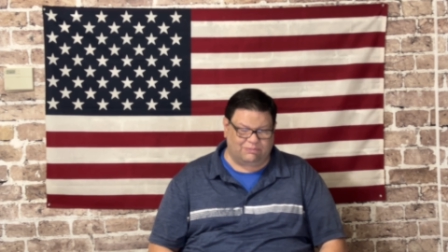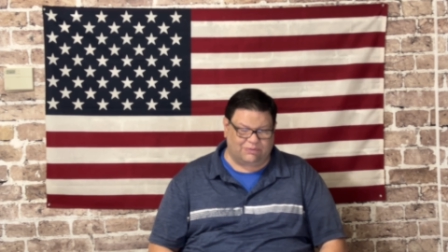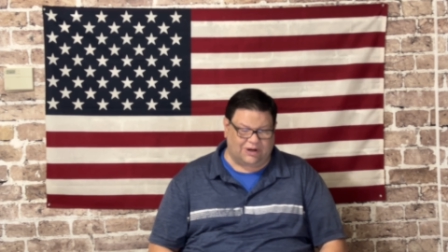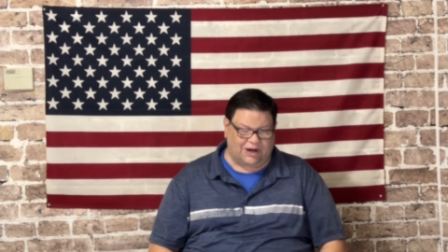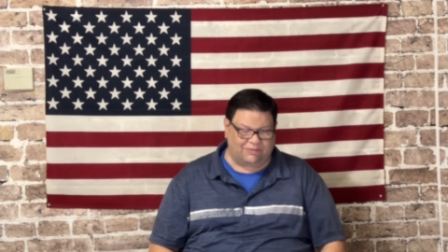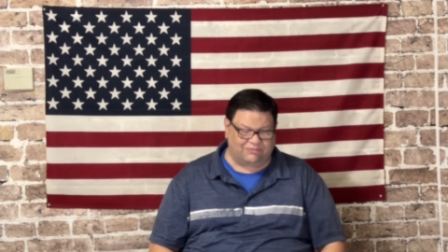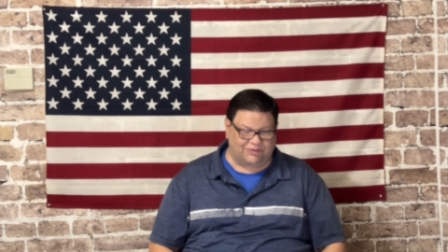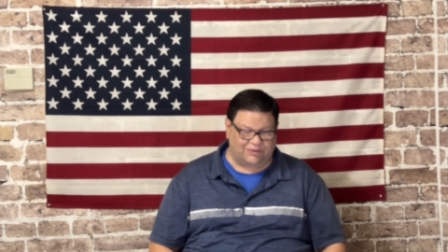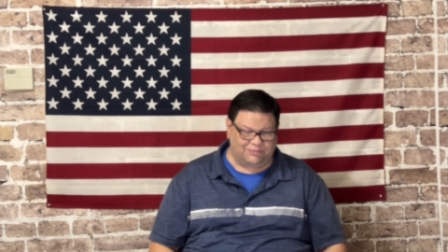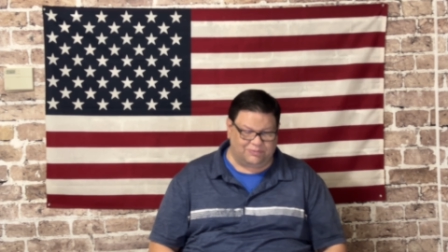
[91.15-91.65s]

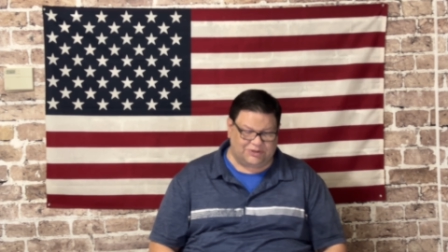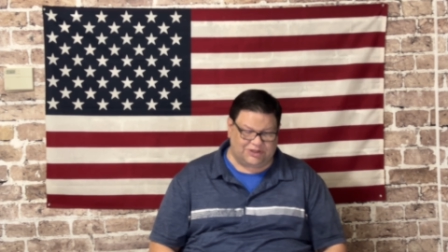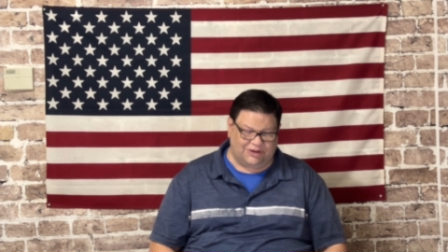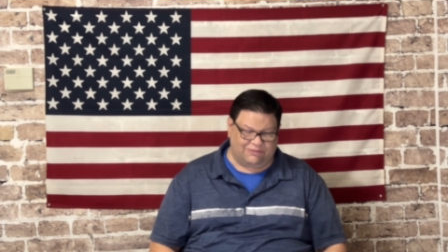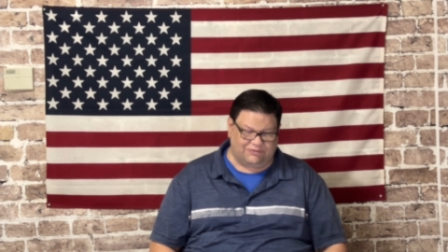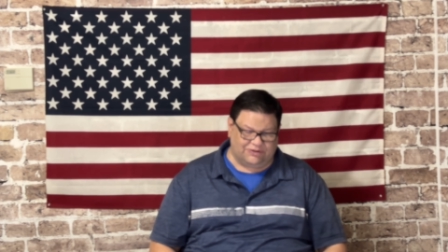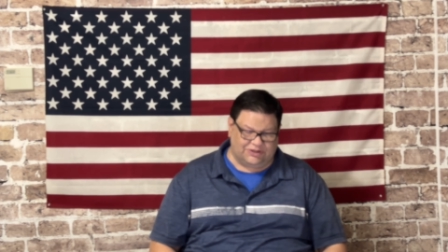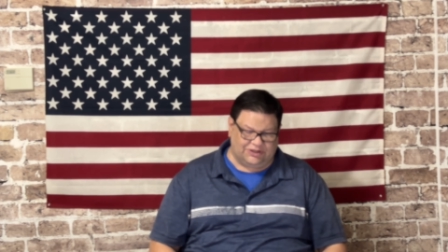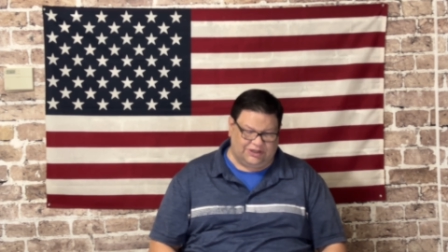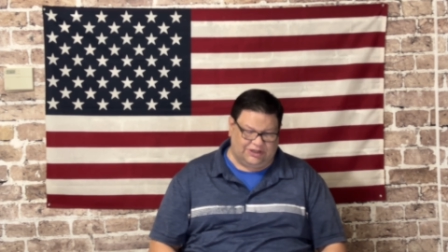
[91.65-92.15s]
Proverbs
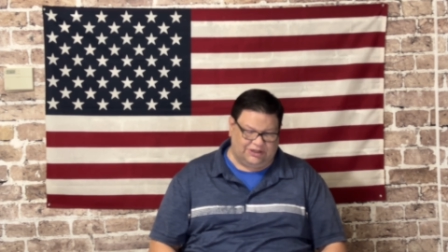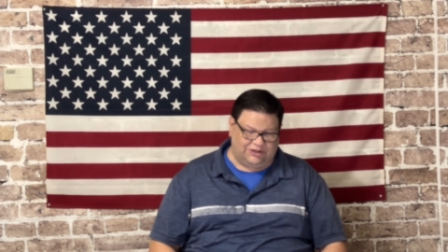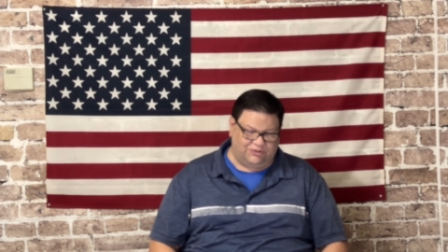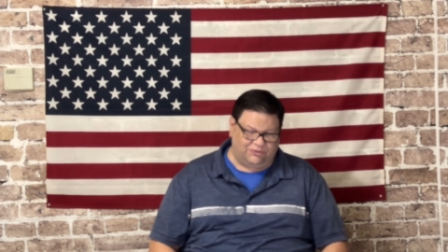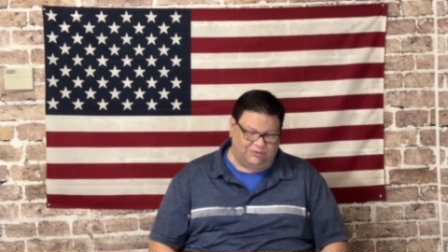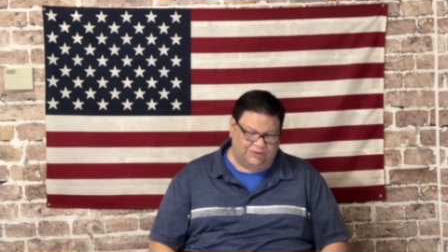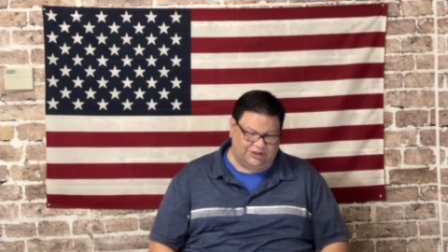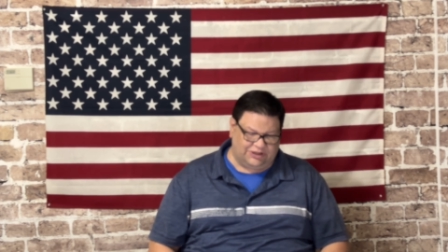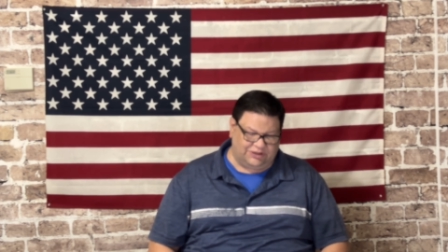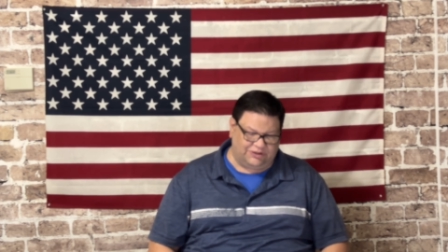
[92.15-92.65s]

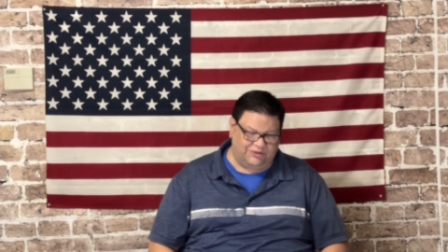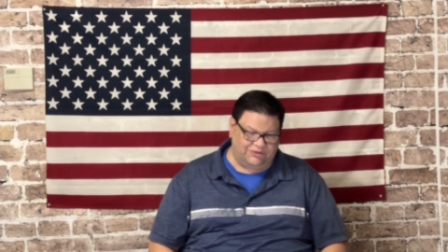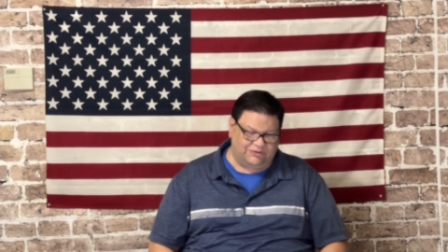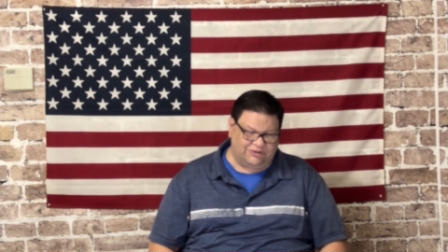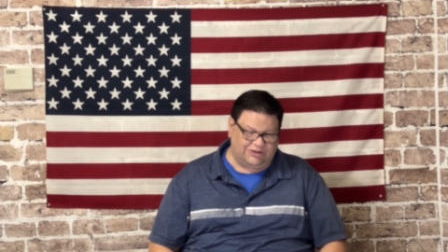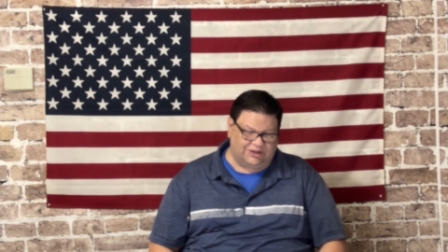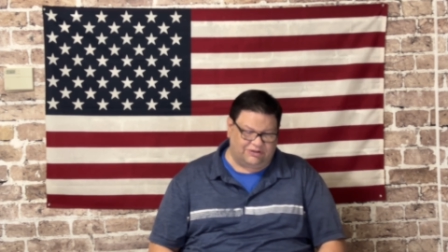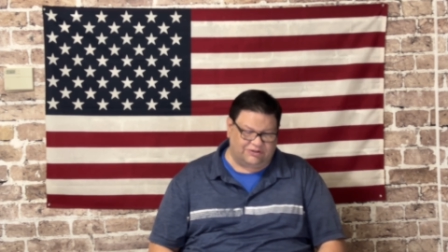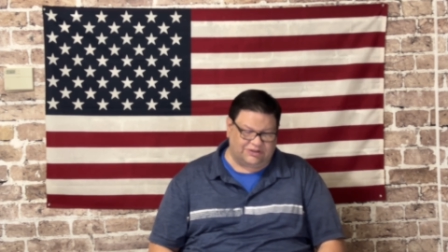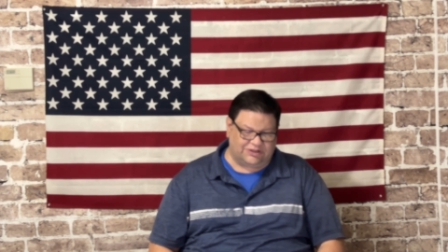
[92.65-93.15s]

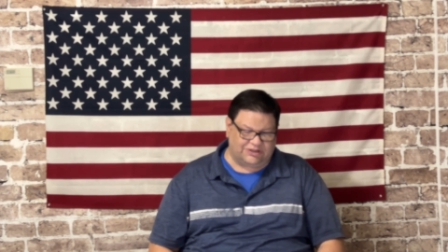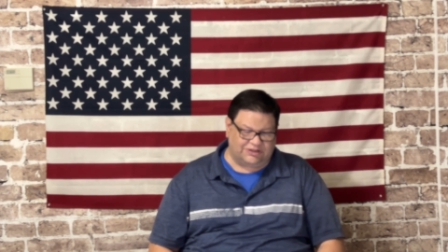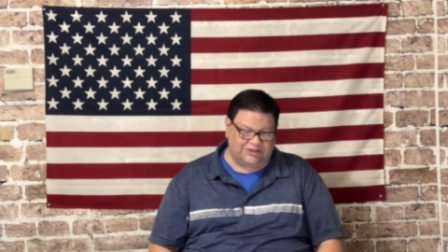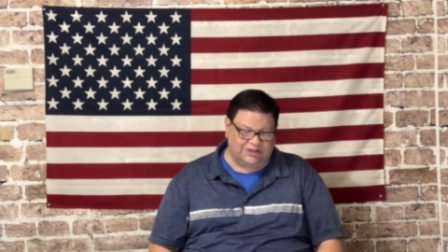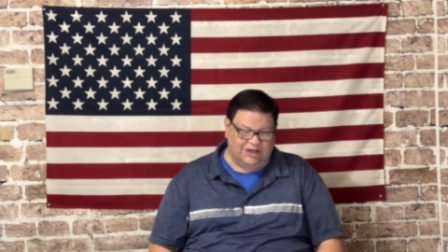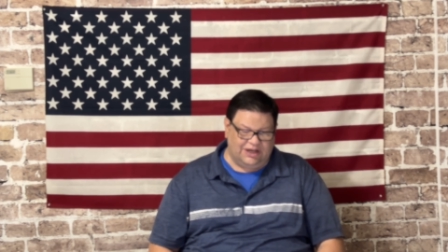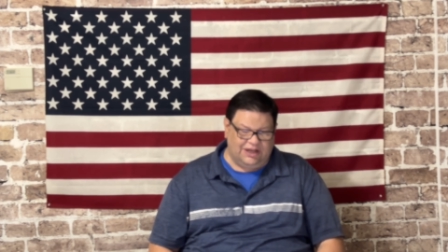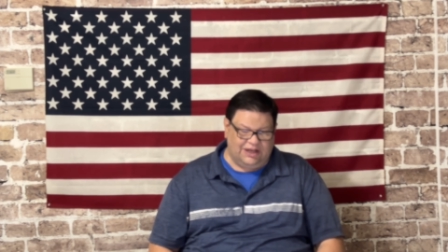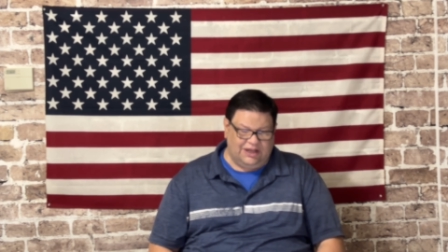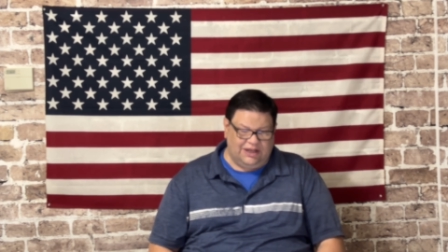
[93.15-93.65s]
17:22 tells us